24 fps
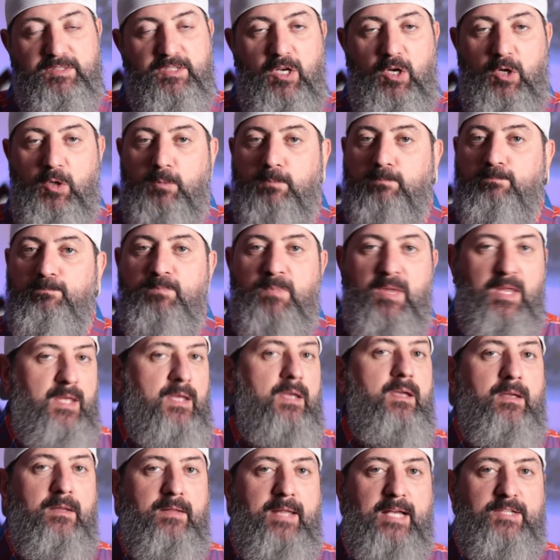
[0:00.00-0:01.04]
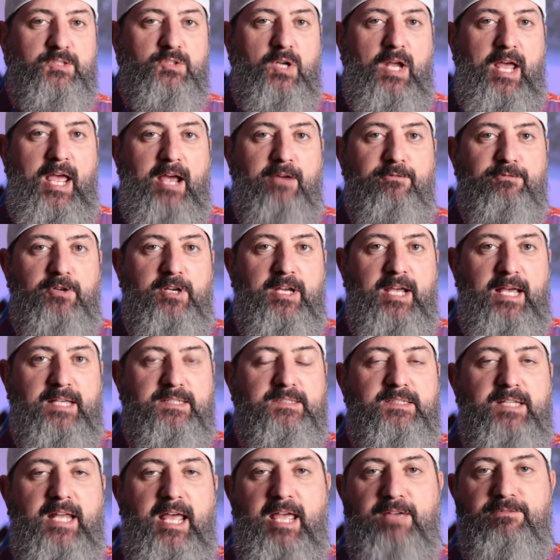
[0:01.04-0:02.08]
So that's what I have for you
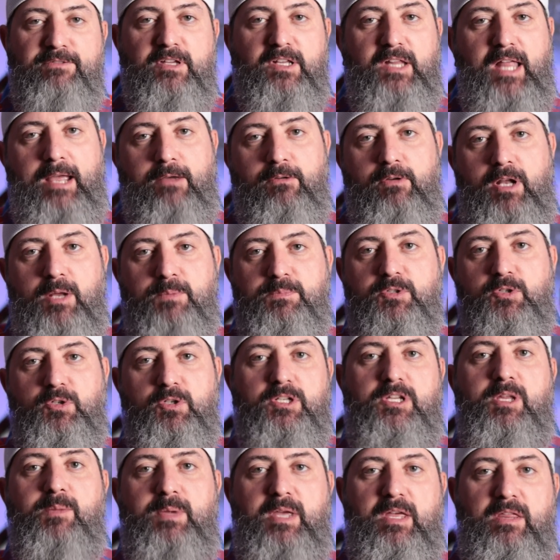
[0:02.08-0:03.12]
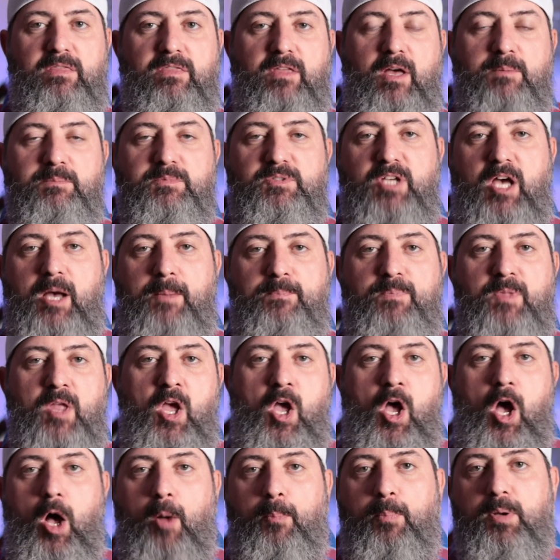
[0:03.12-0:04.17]
guys today. If you like what I'm doing, give me a thumbs up.
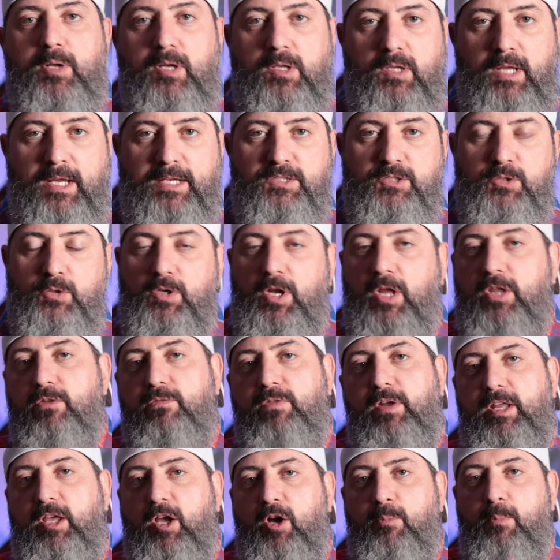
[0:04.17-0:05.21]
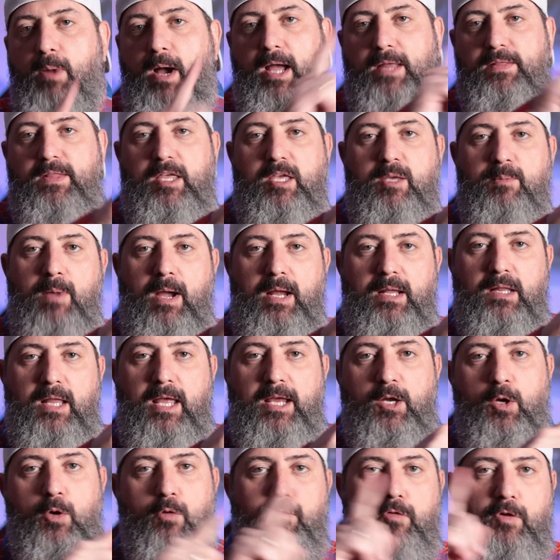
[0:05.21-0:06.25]
I'll put a link to another video of mine that you might
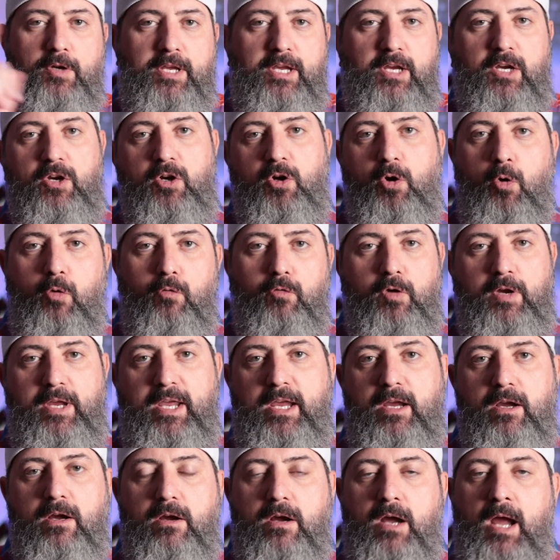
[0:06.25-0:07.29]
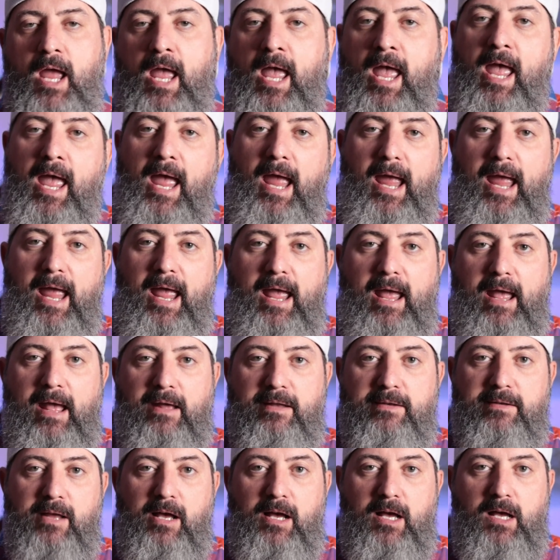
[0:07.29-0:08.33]
like over here.
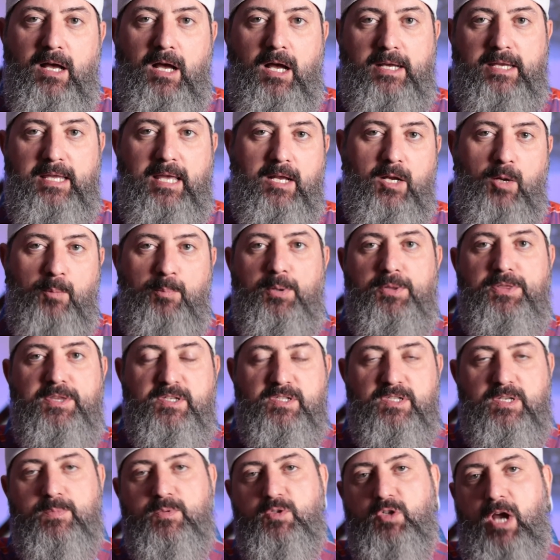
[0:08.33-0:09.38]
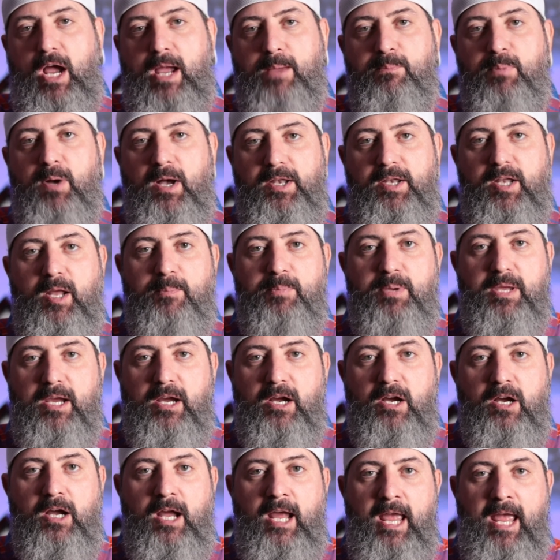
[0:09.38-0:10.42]
And again, I'll put the subscribe button up
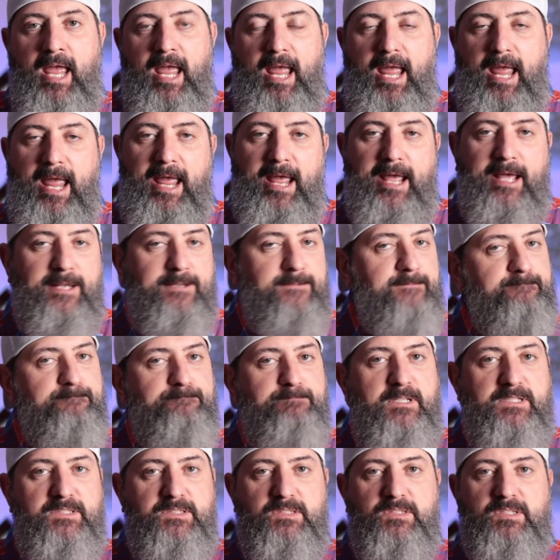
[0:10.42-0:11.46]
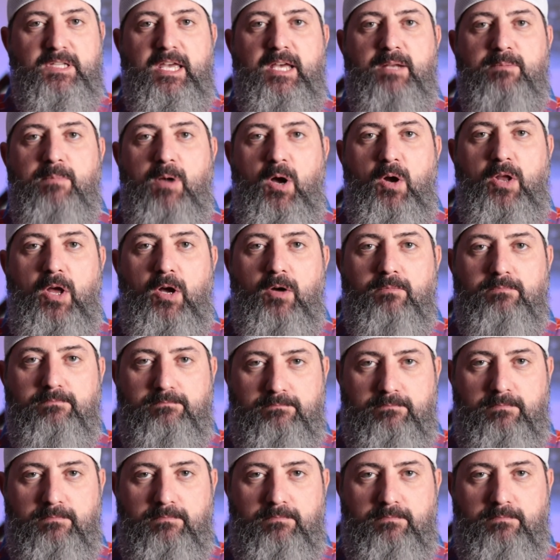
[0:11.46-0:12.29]
here. And this is Kid Moto.